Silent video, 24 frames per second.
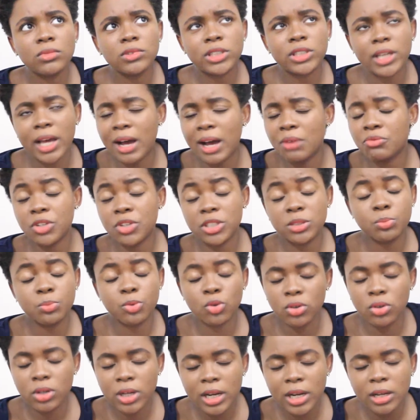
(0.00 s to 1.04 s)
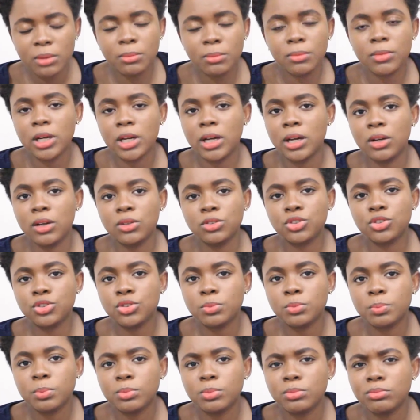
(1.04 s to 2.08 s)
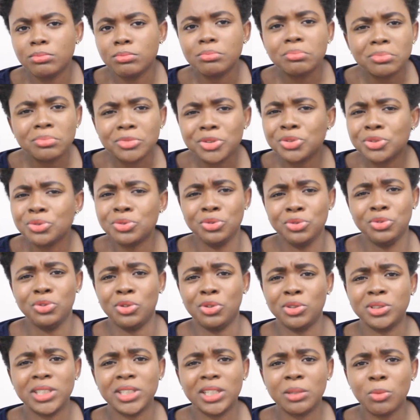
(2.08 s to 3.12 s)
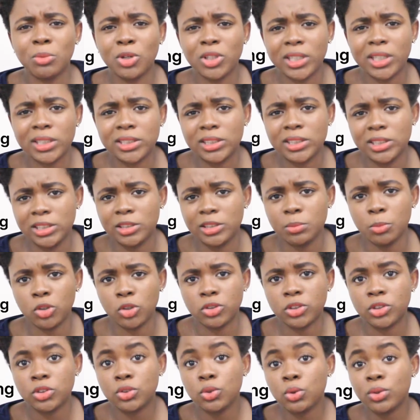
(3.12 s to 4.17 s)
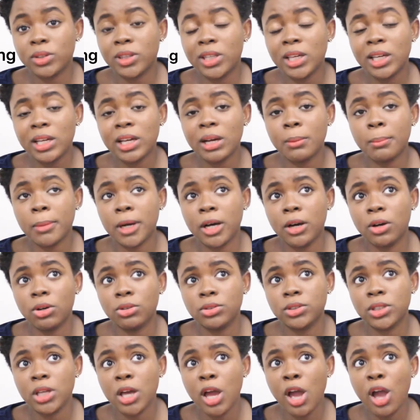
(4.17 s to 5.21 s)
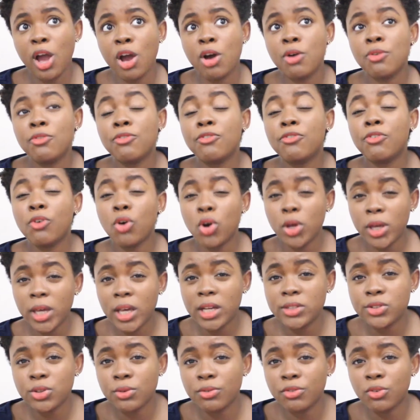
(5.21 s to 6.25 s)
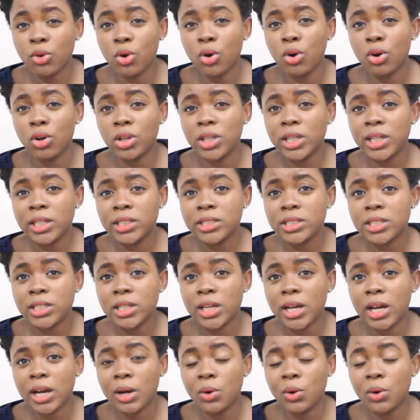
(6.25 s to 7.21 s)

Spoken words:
the average program should not take more than 6 months. So think about 4 years of college.